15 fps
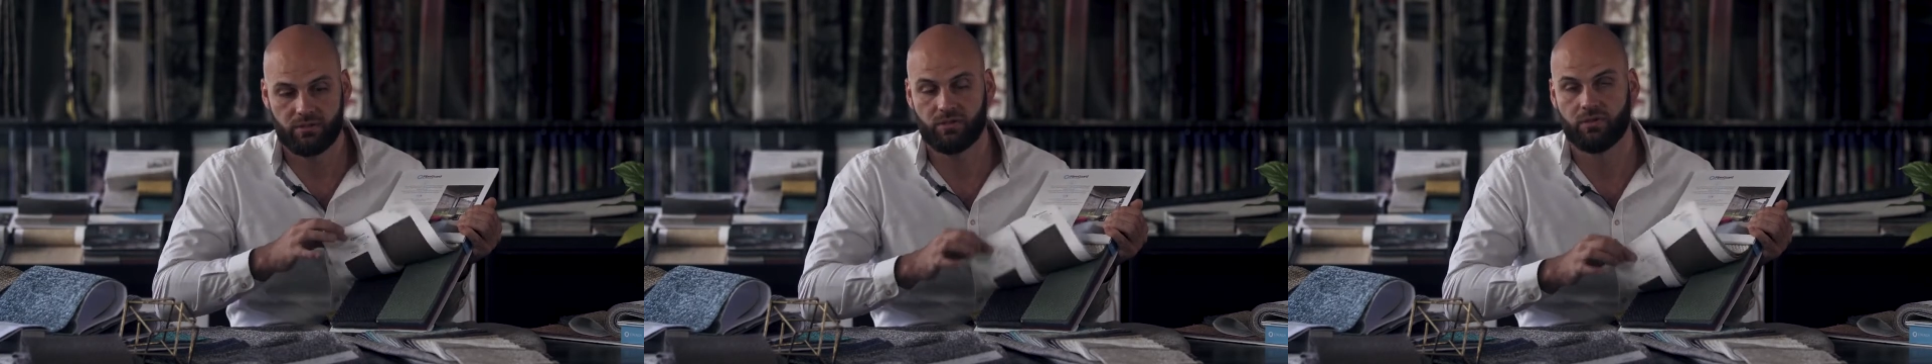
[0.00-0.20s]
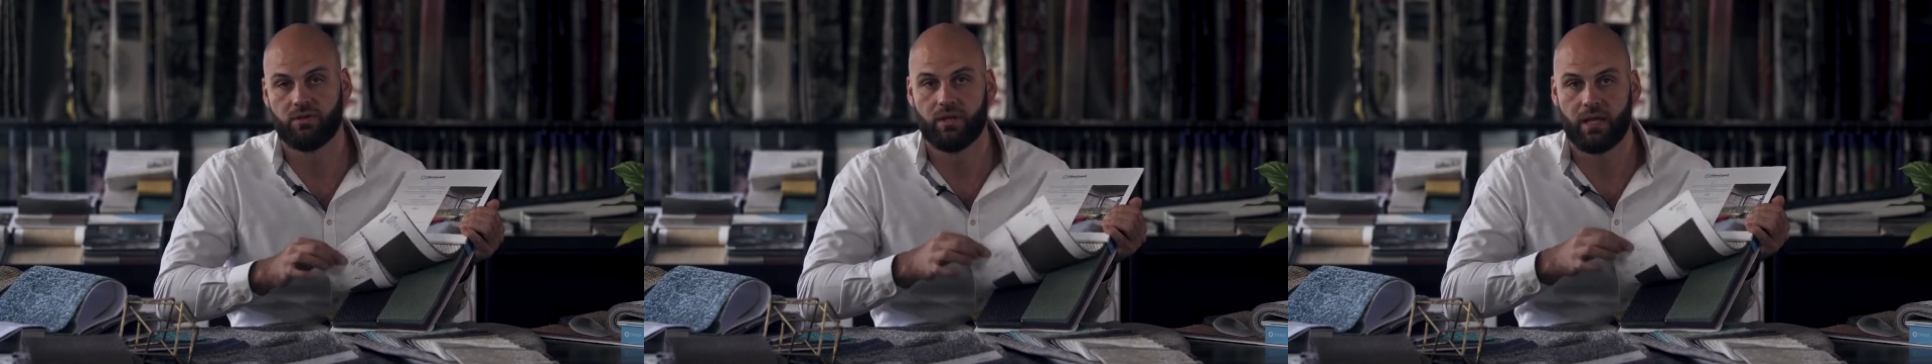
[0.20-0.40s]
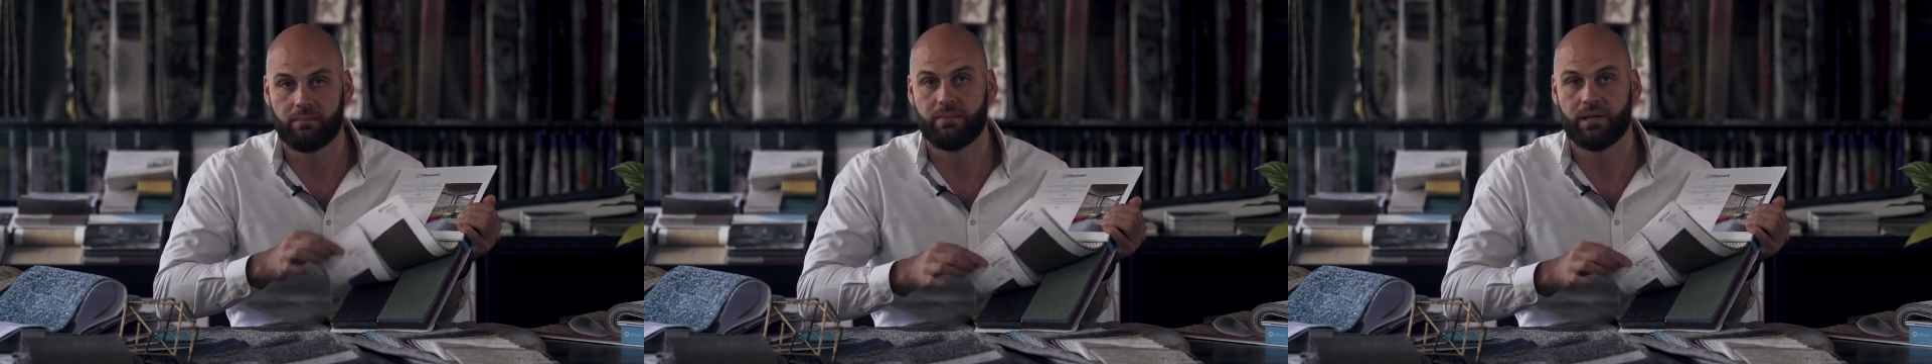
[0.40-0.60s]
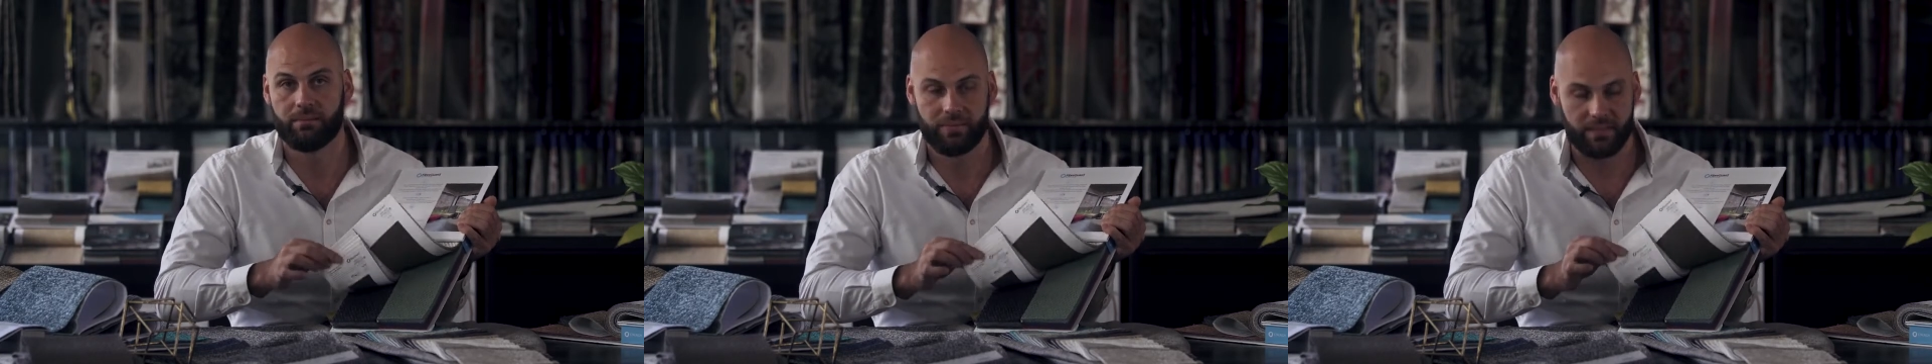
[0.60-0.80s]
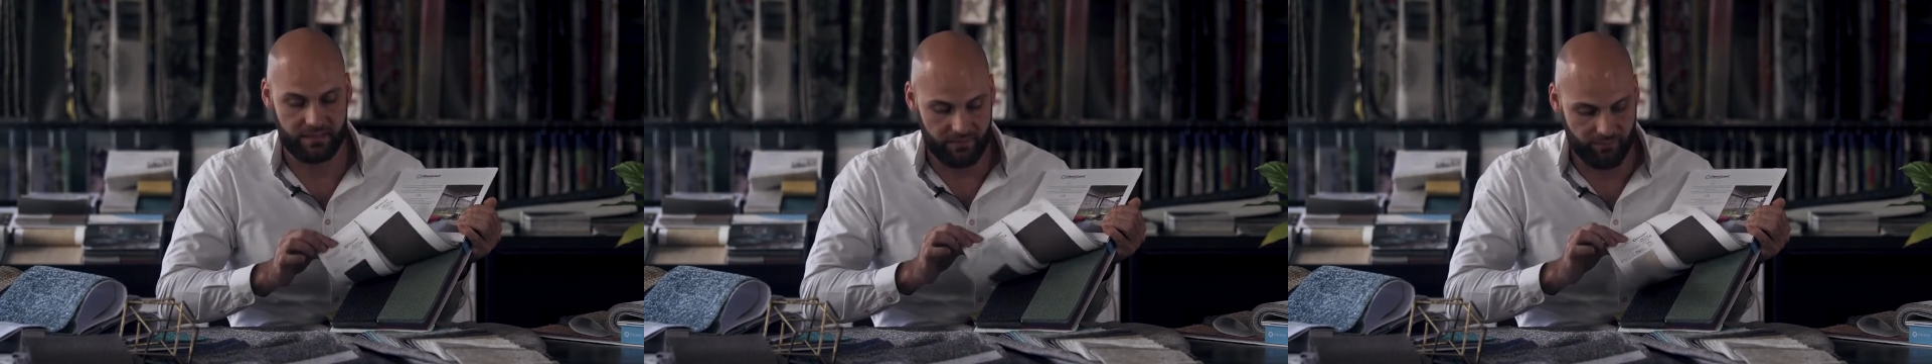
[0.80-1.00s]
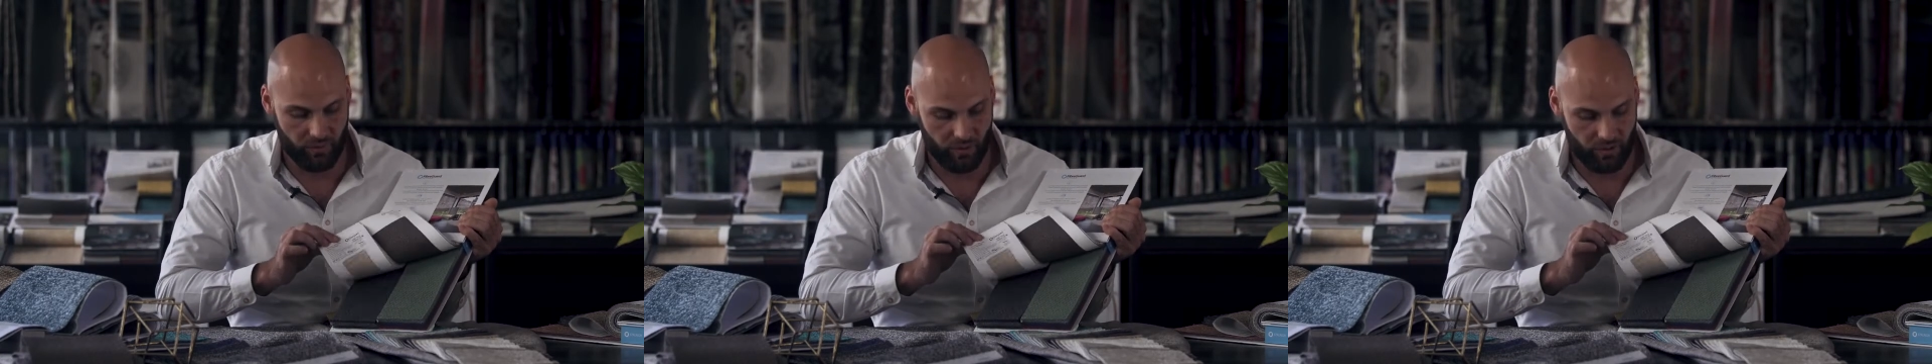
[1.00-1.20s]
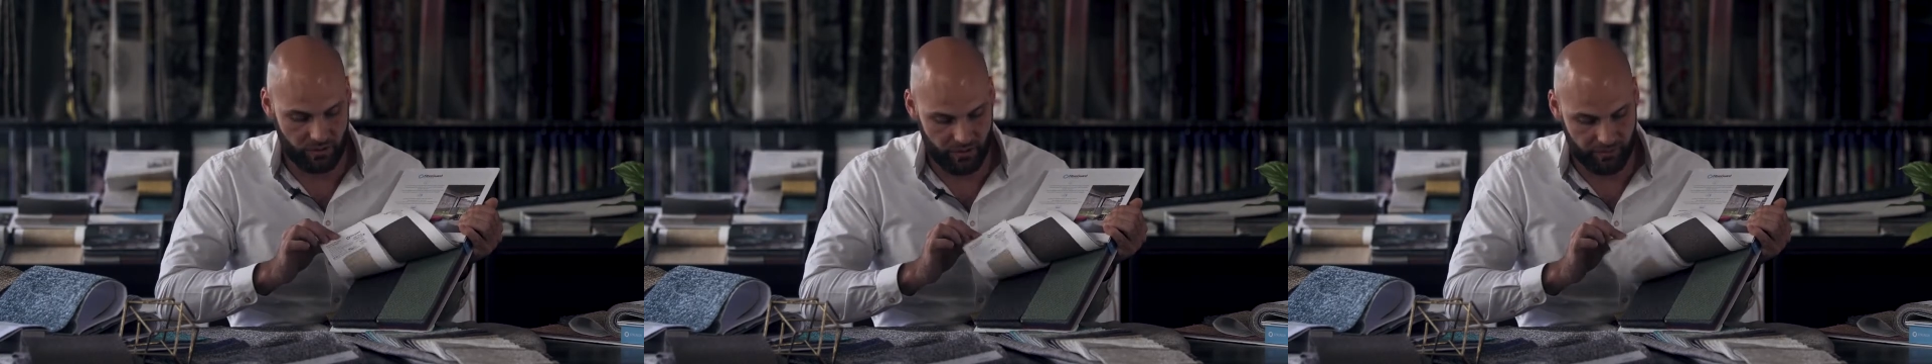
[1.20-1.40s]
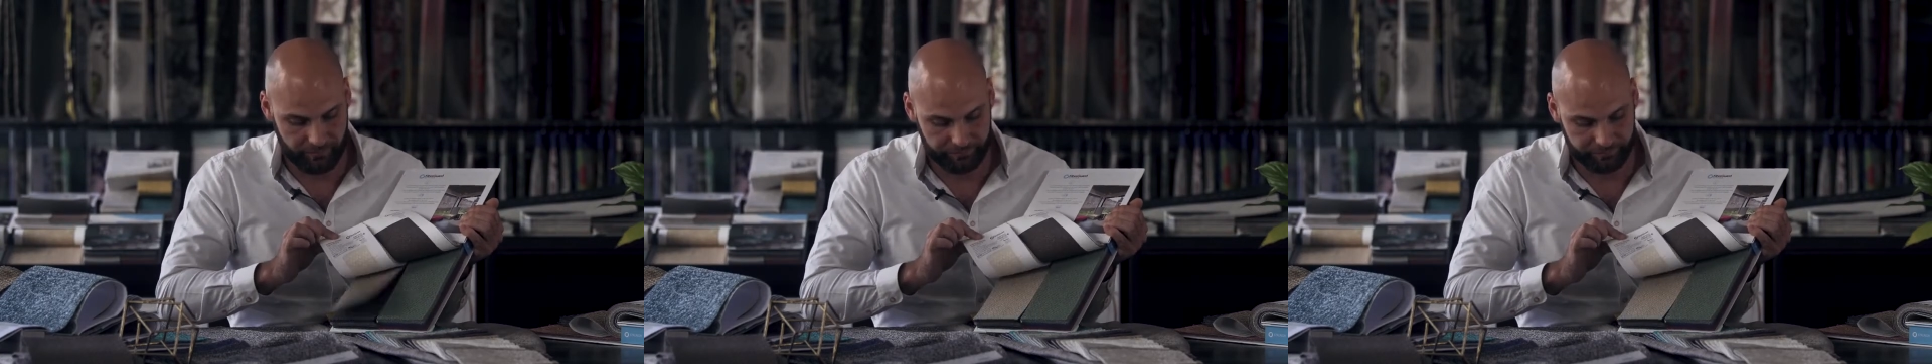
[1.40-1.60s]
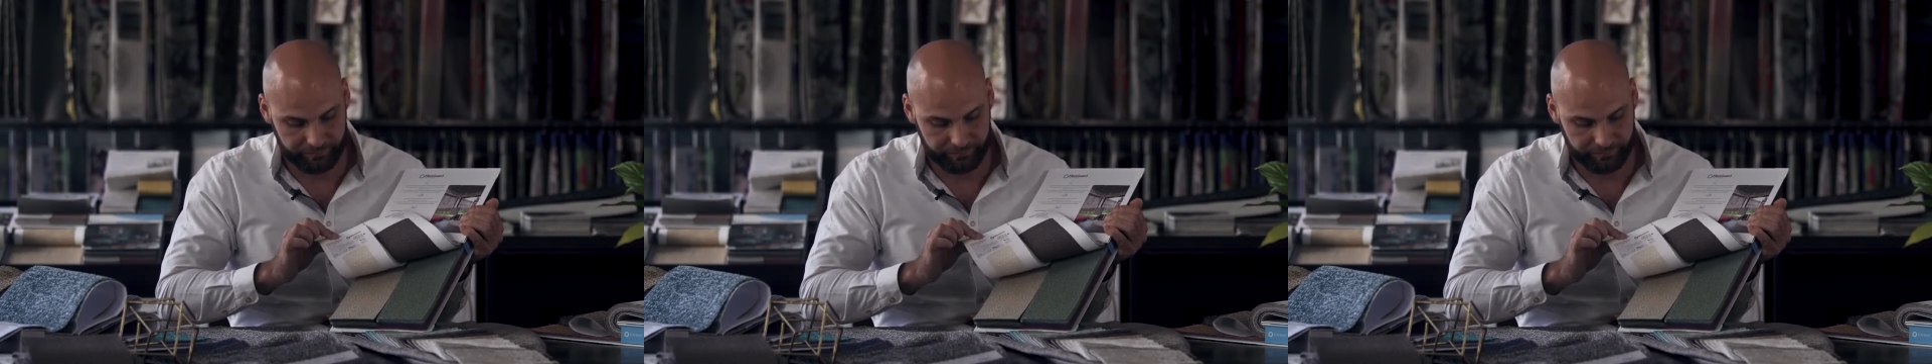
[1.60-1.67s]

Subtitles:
to that big piece of furniture.